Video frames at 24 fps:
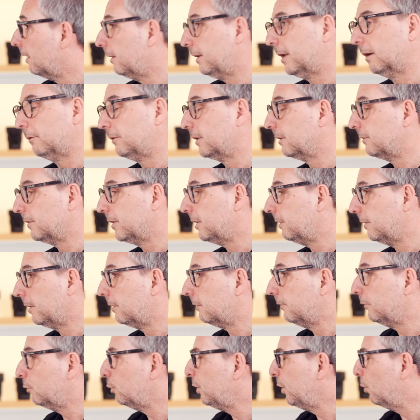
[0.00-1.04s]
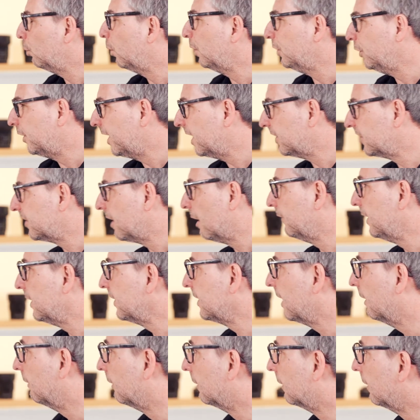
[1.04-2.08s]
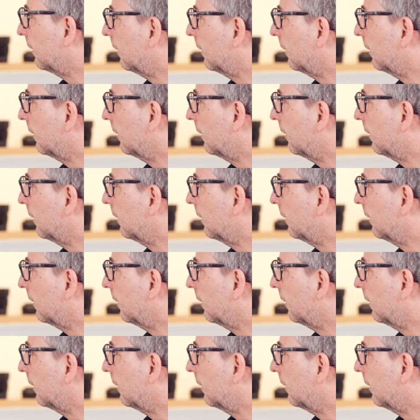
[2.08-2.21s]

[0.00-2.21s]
No. You get staff discount?